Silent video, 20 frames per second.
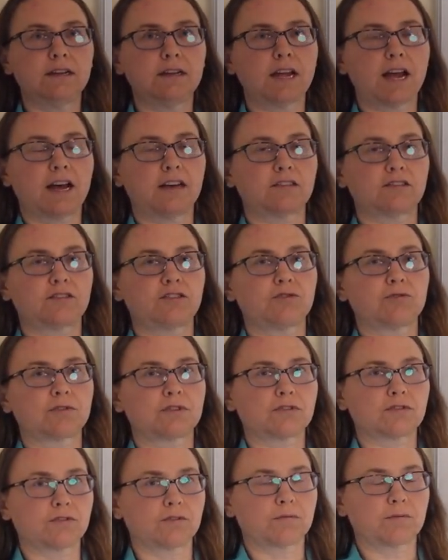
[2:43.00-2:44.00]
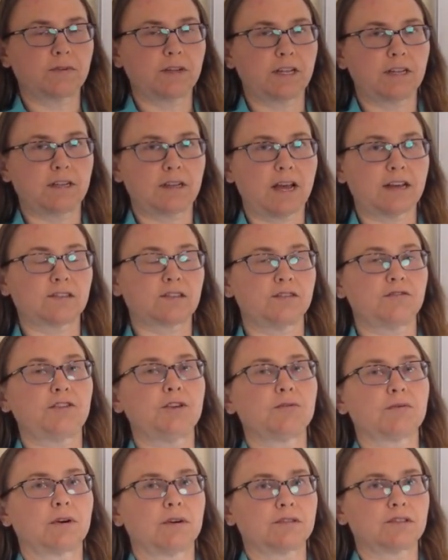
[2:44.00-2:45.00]
as if
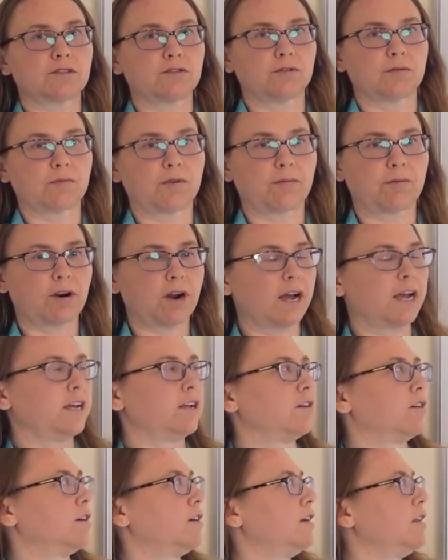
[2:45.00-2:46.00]
you were a sole proprietor.